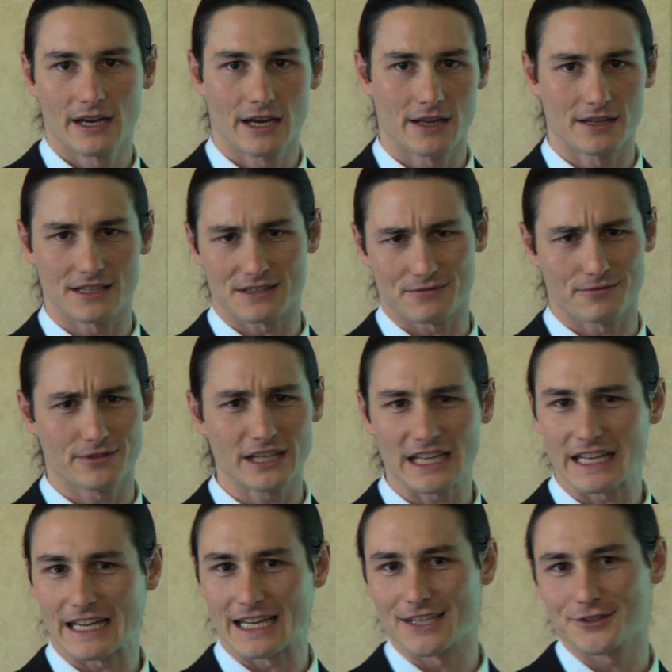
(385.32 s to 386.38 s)
in this
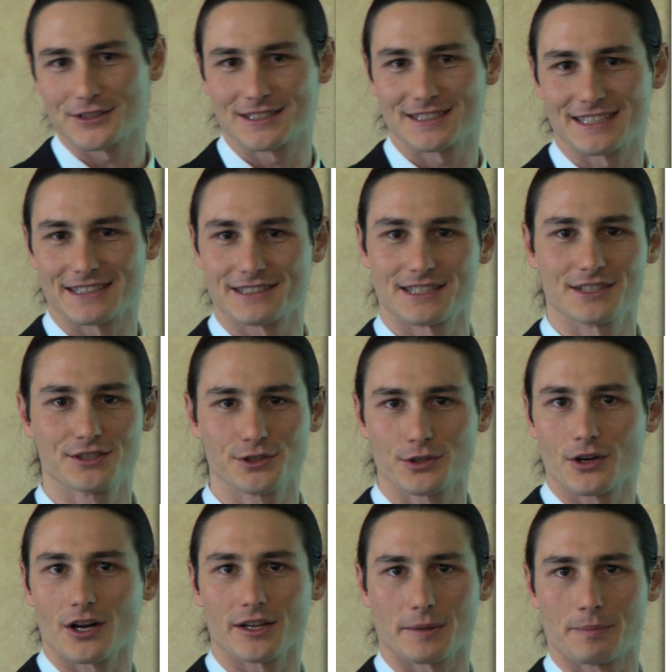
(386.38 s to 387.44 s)
really interesting tissue
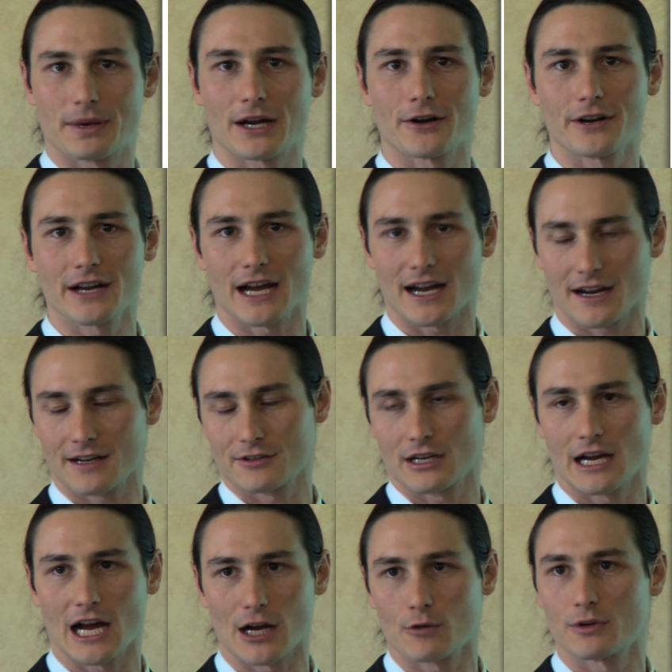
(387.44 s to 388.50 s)
called the
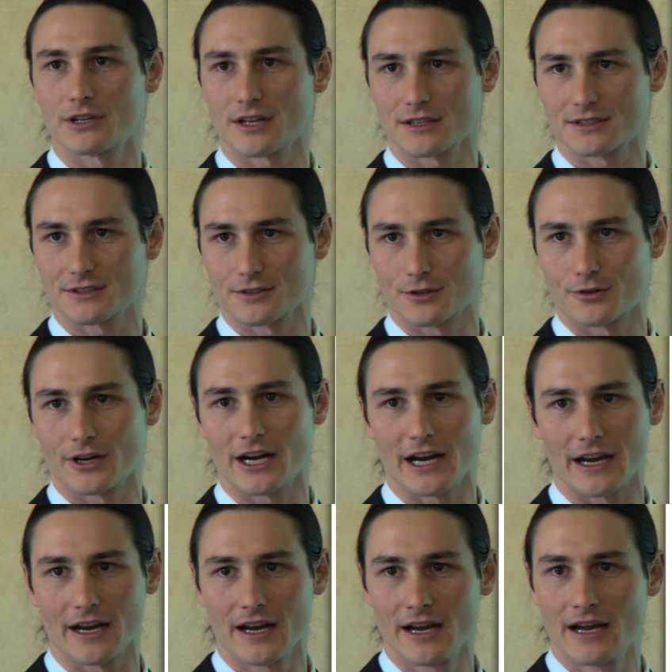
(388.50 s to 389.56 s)
periaqueductal
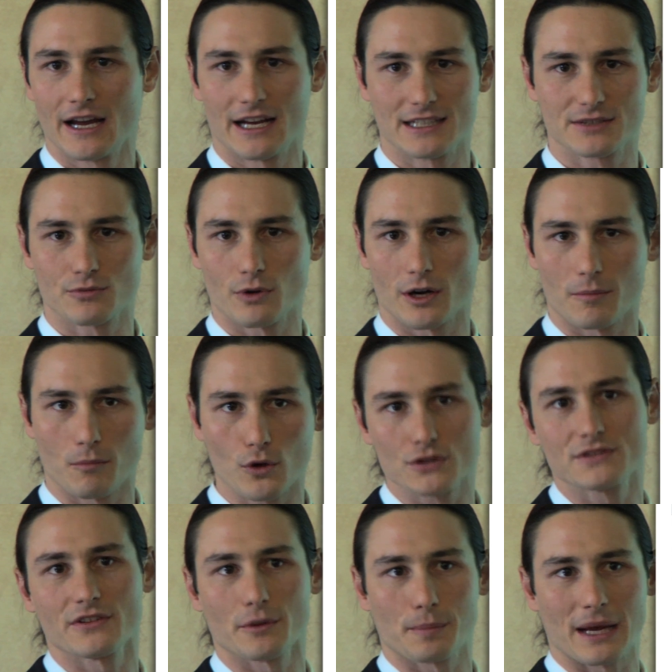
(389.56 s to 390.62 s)
gray. It's where
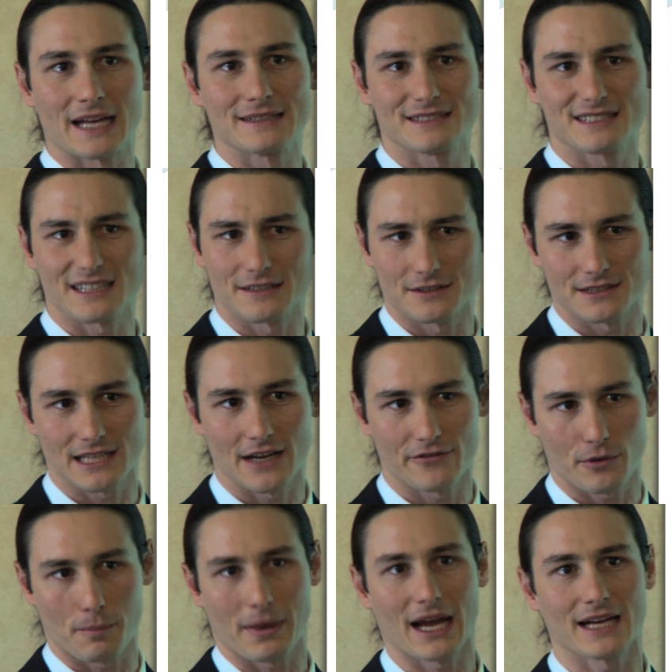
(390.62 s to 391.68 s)
most of the pain signals have
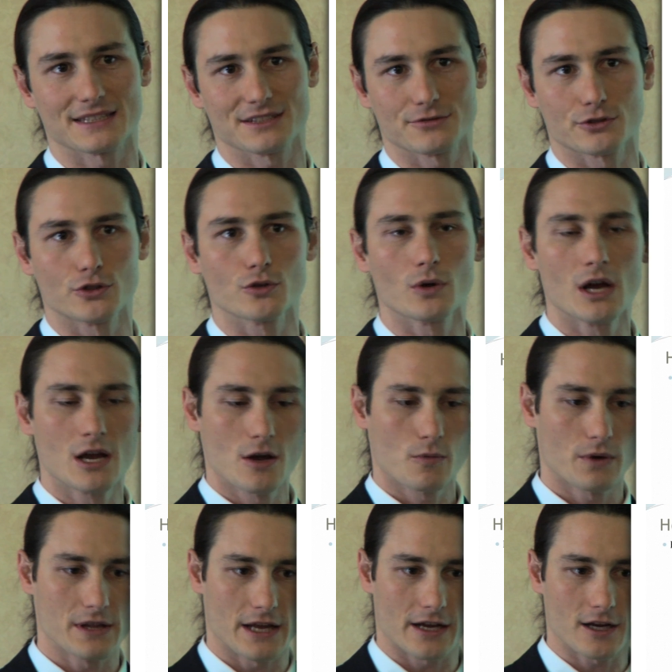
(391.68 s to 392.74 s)
to pass through
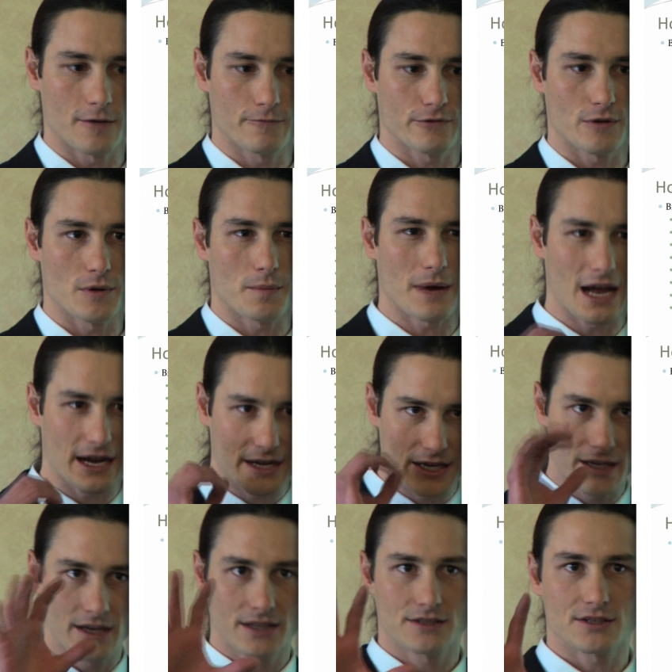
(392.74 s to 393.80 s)
when they come from the body
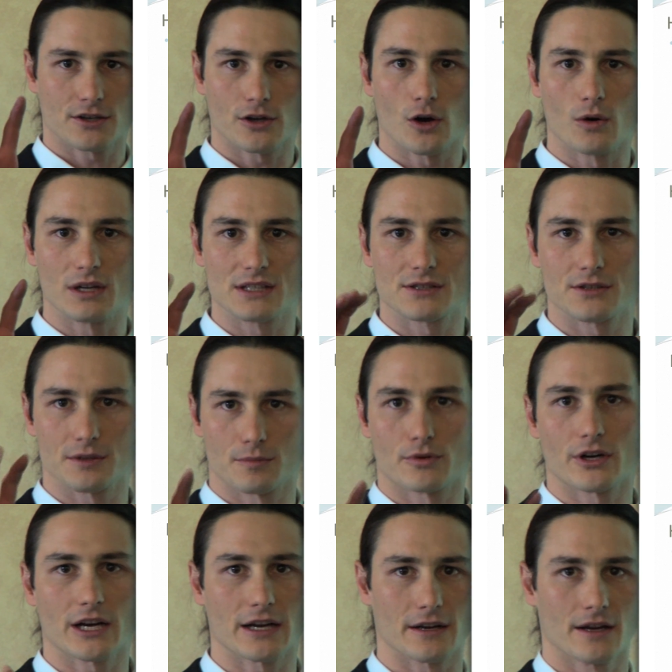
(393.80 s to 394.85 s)
to go into the
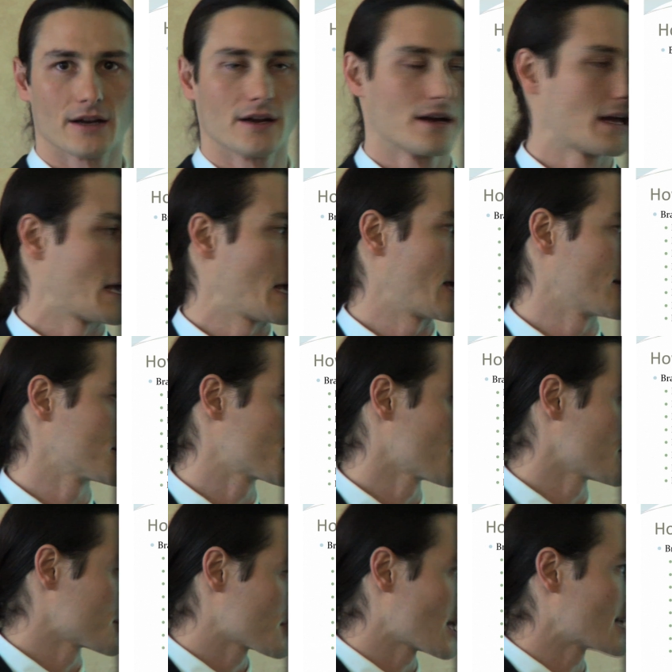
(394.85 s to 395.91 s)
brain. And so
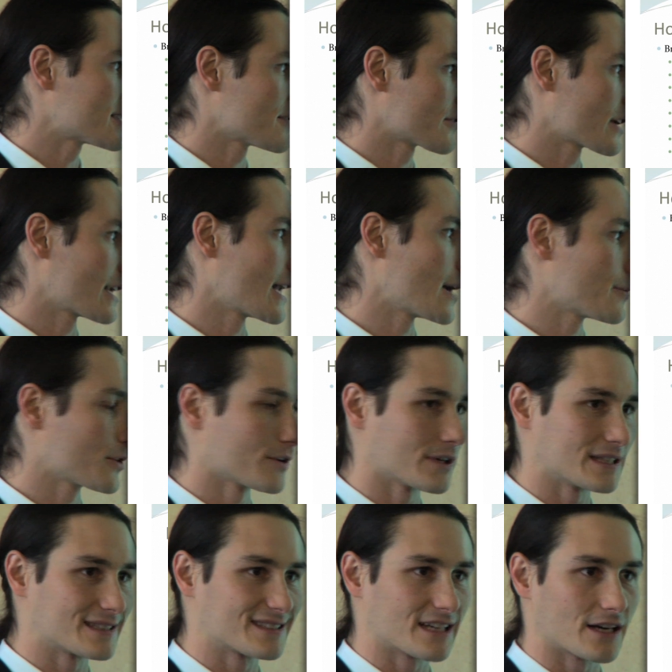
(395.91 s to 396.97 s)
there's lots of
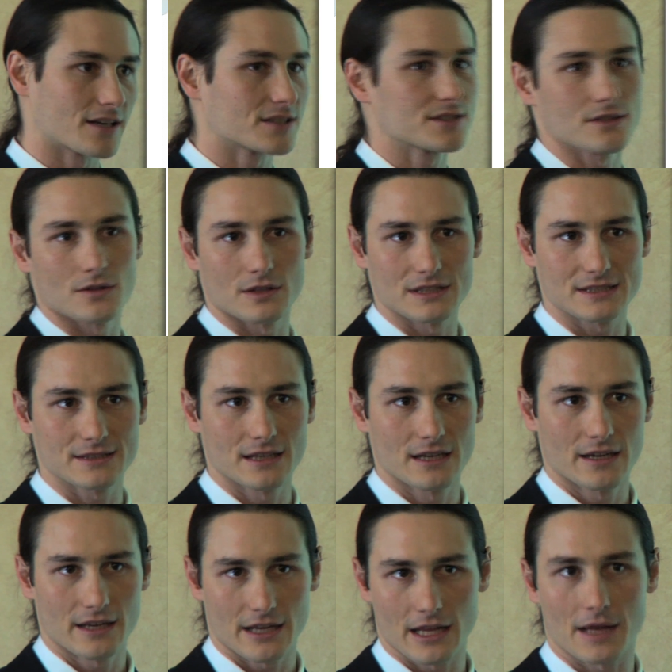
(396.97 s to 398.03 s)
cannabinoids there, so
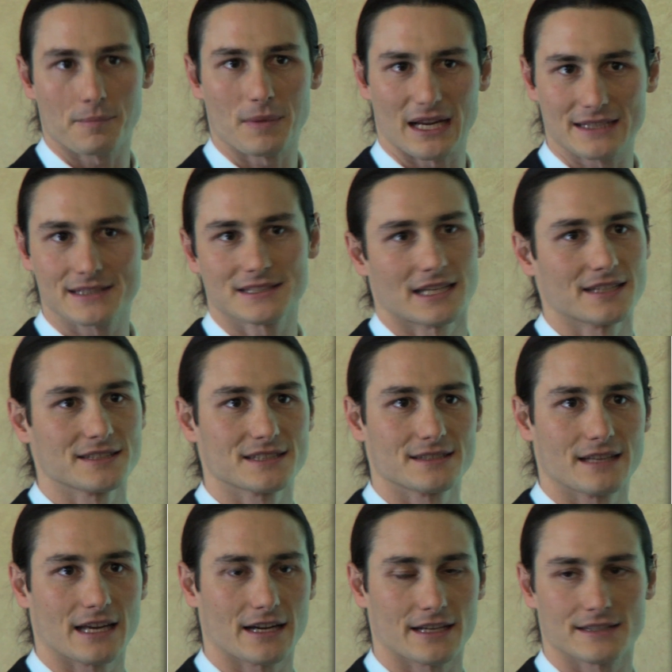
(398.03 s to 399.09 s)
that makes sense
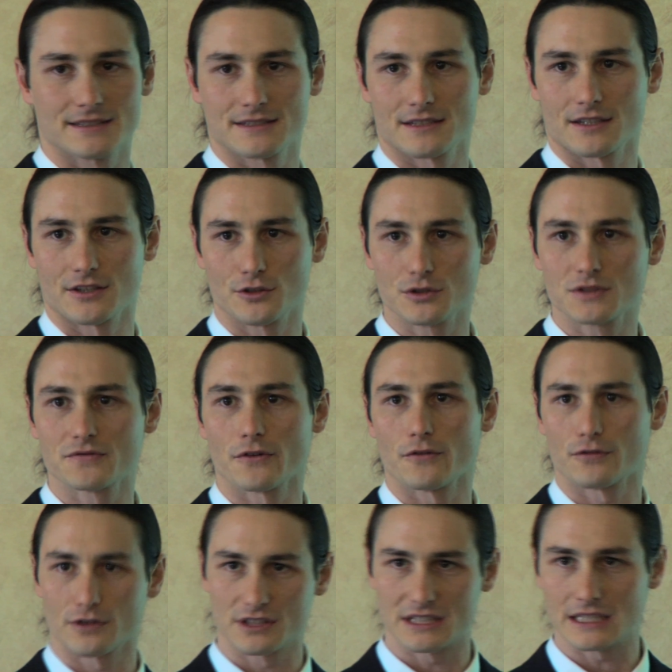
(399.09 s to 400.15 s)
that it's useful
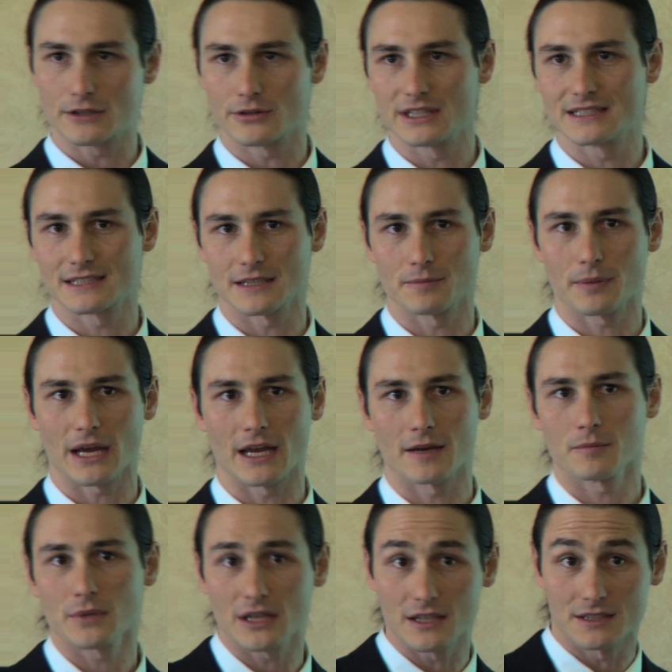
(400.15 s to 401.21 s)
for decreasing pain
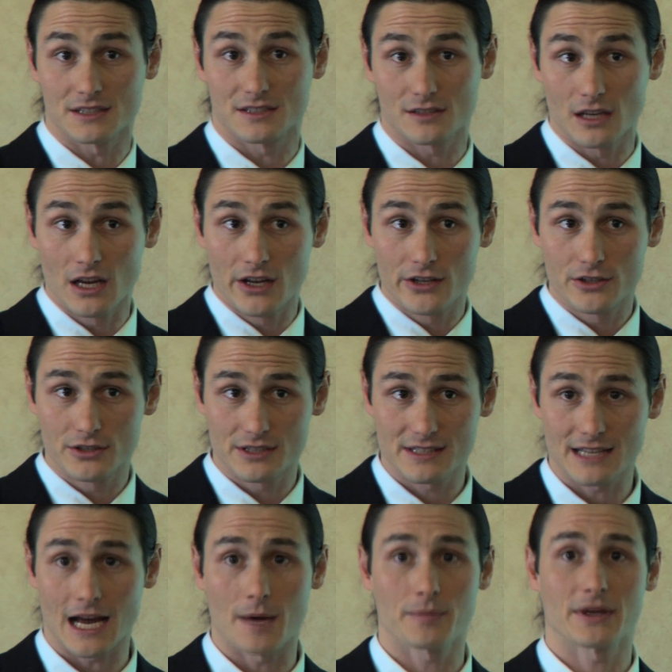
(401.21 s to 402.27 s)
because it's
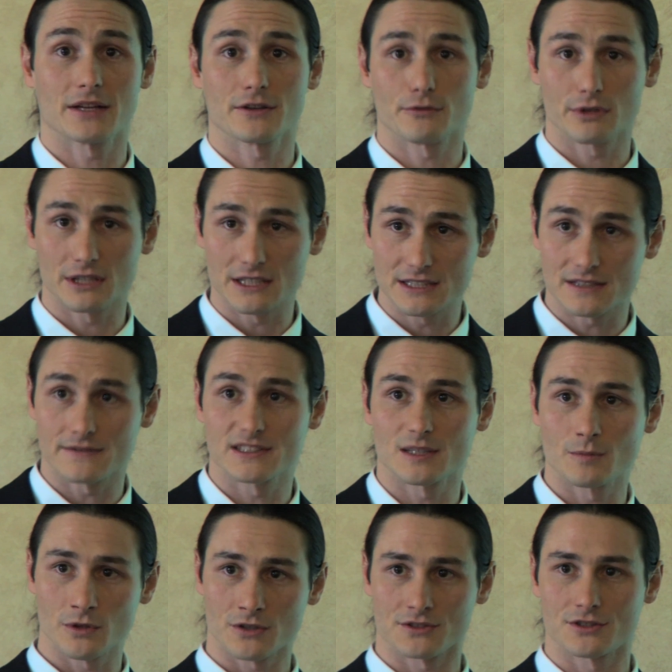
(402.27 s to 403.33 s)
stopping the release of
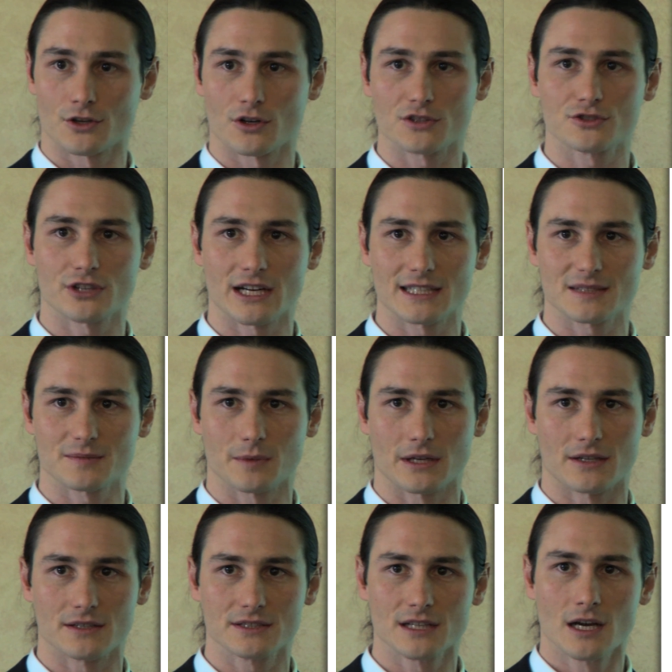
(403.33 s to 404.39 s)
some of those
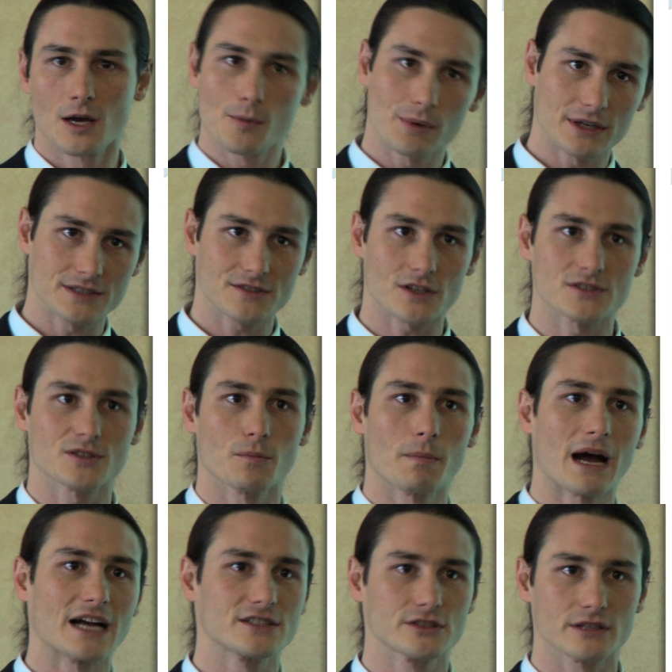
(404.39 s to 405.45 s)
neurotransmitters, but it's also
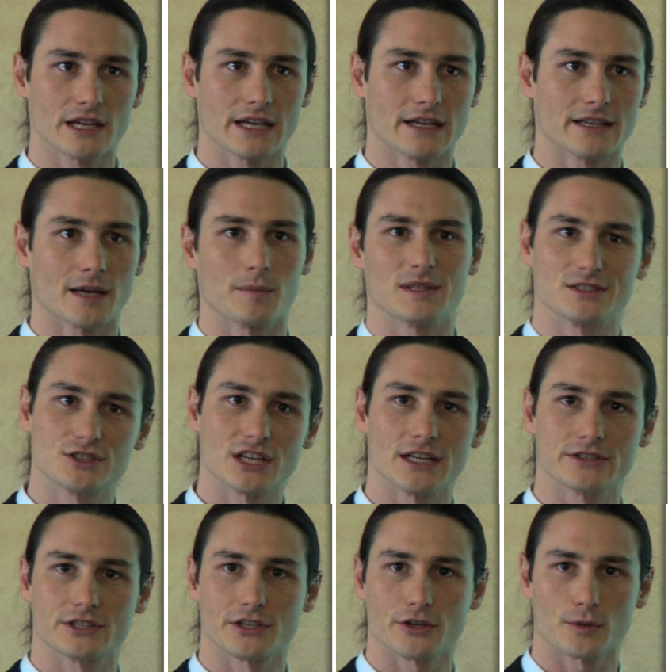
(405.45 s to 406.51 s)
modulating them and
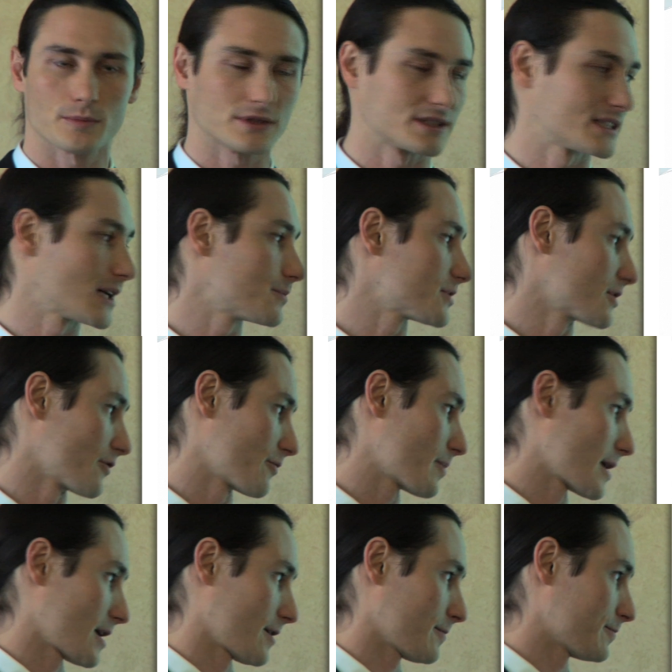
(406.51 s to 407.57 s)
changing your perception of
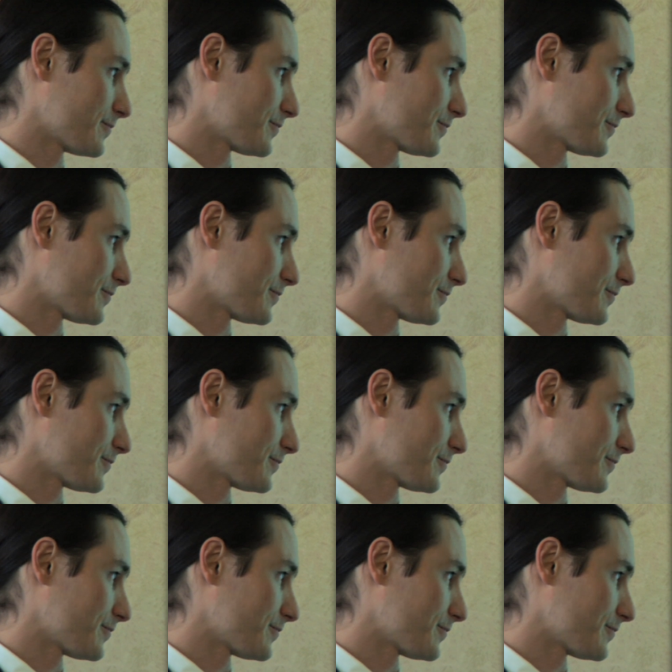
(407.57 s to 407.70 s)
pain.